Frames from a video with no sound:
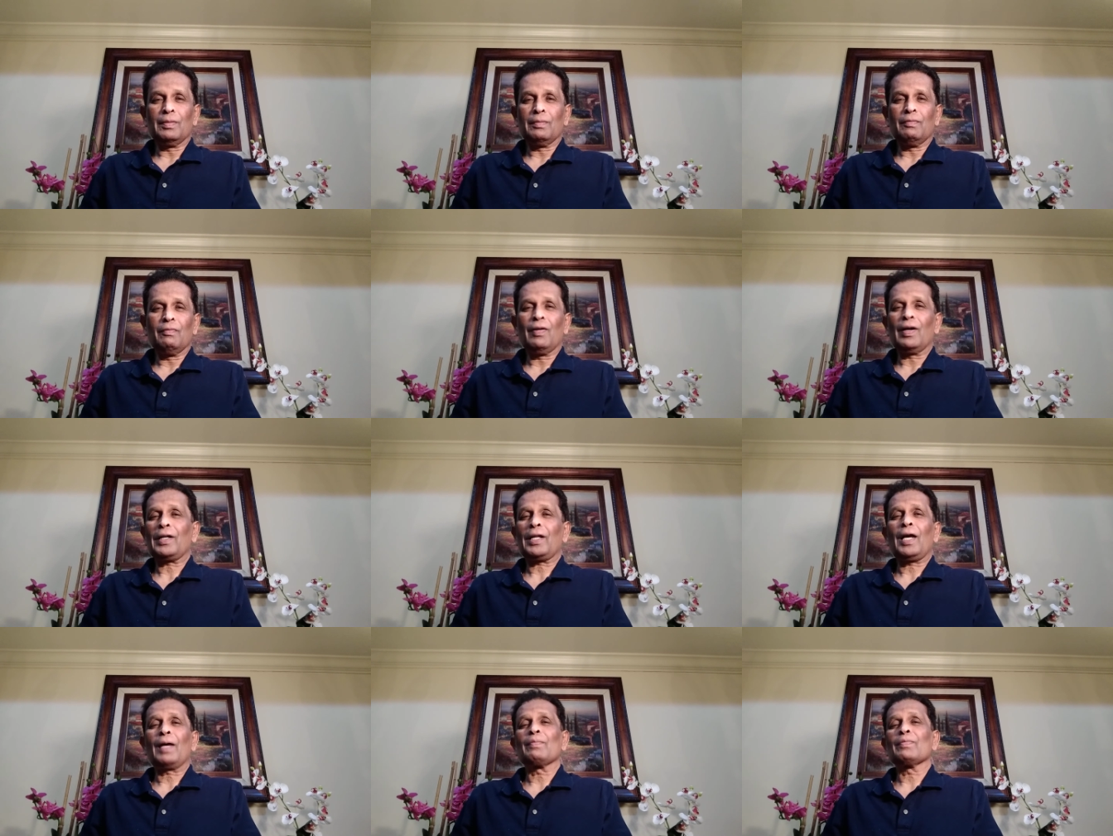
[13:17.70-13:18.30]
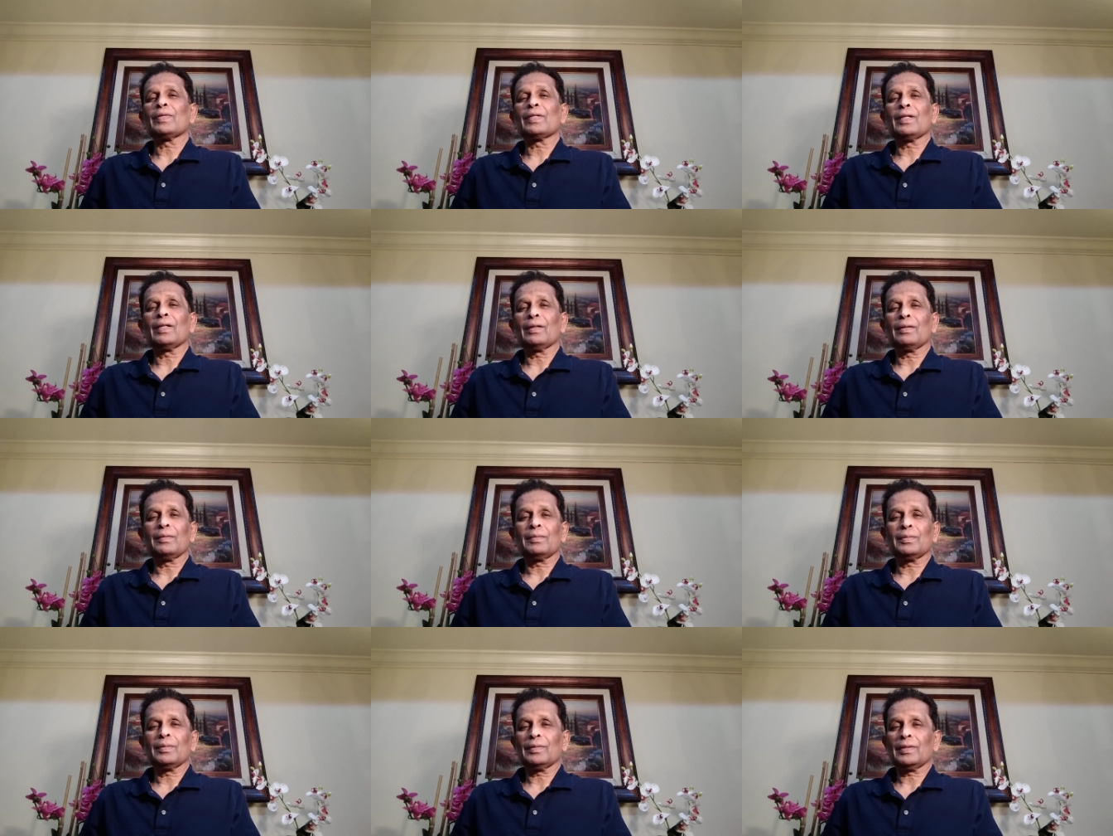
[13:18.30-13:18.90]
What I'm
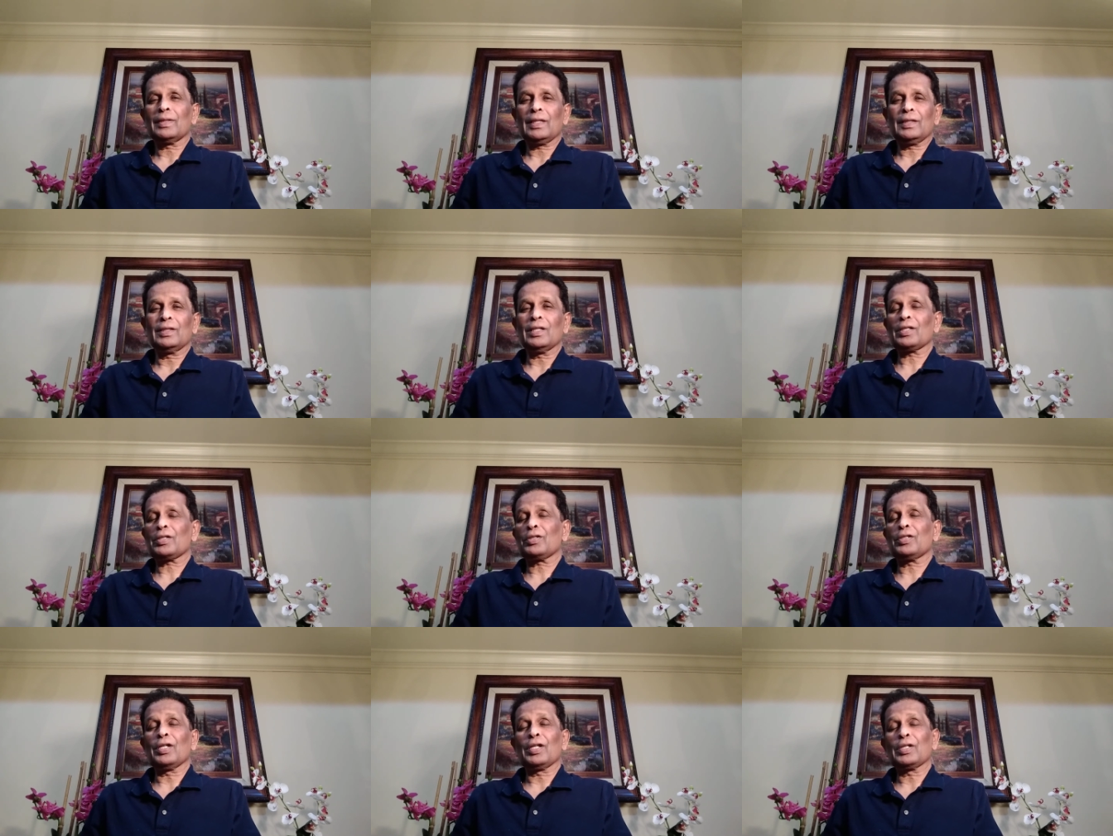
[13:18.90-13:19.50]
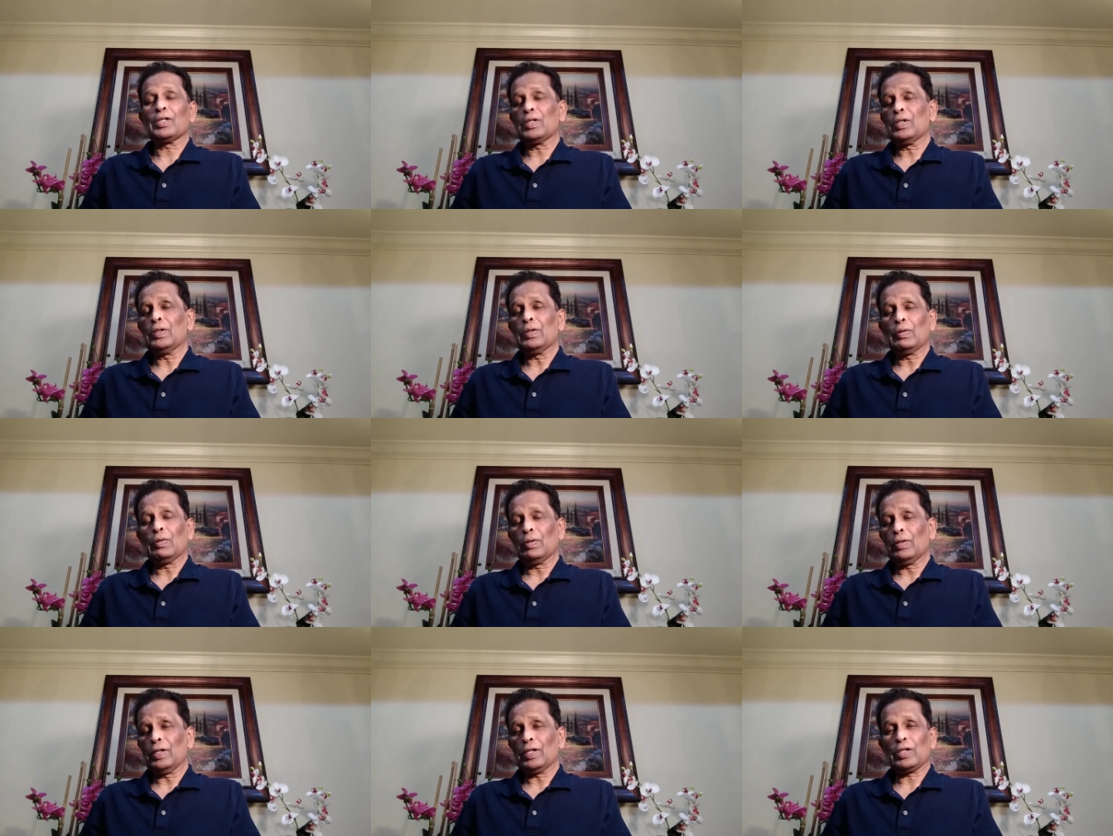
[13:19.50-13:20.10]
suggesting to
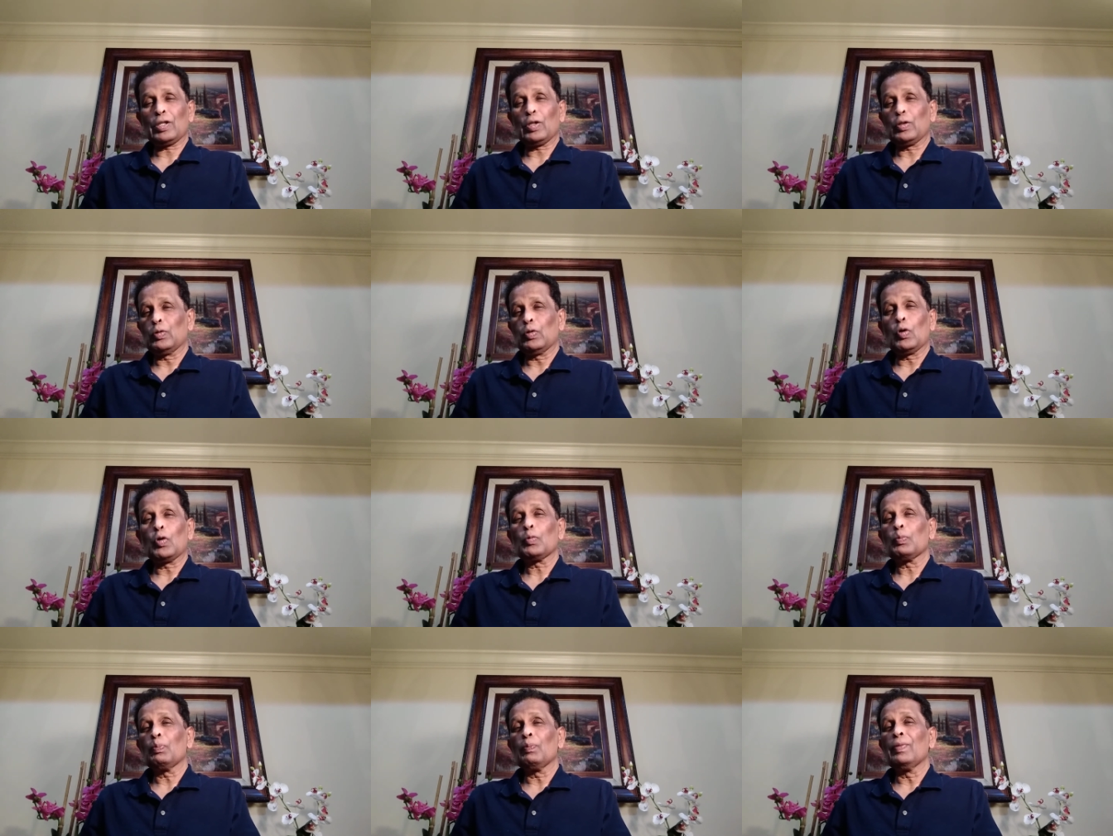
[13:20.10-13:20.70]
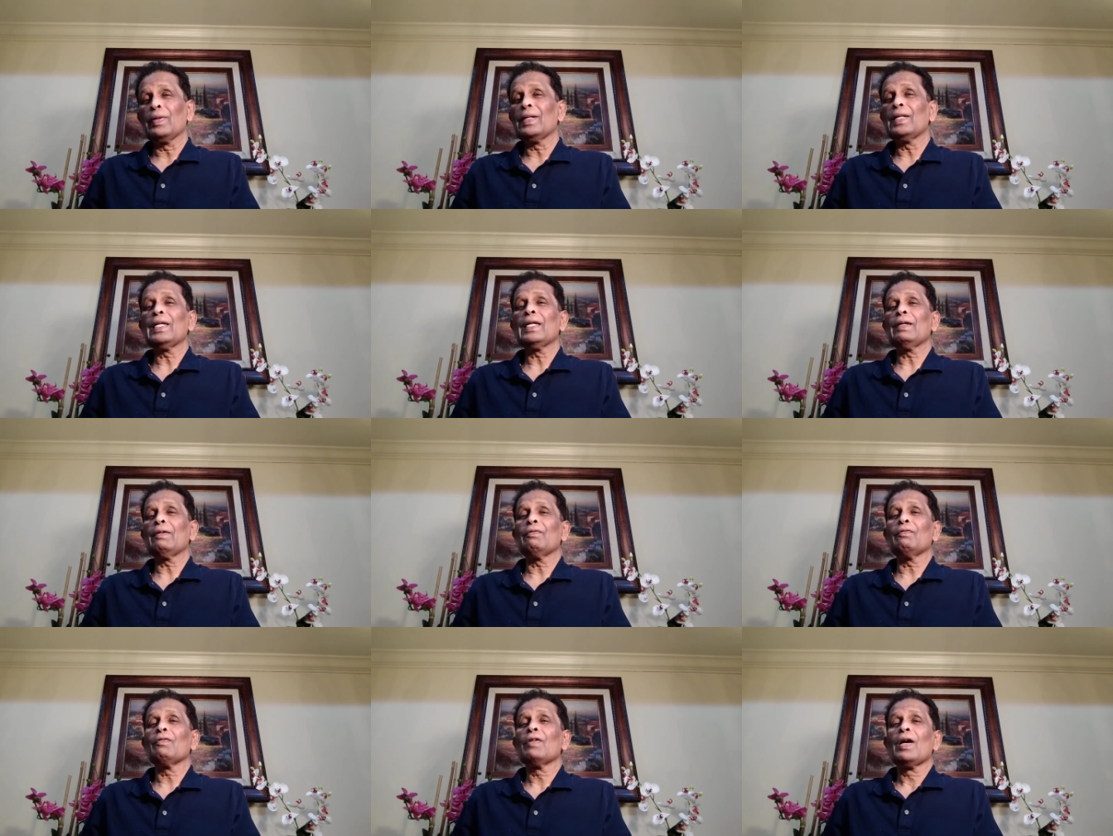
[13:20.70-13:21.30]
you is that don't
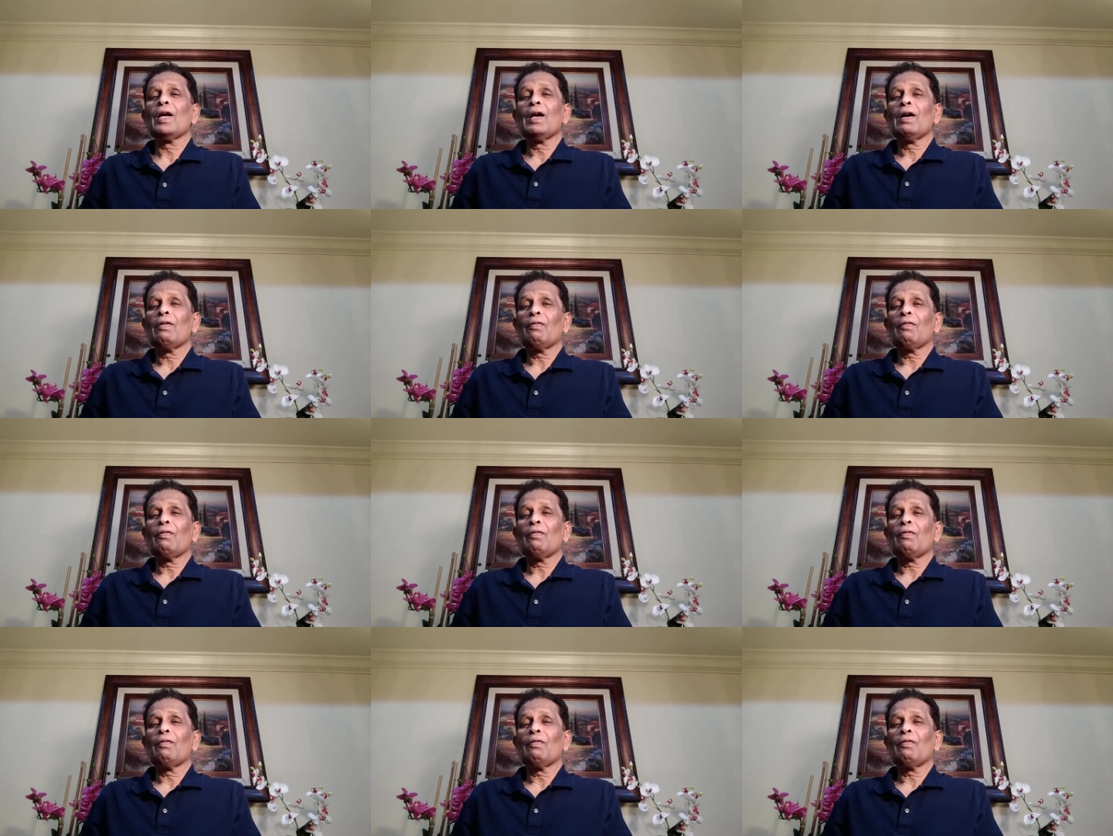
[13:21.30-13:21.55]
believe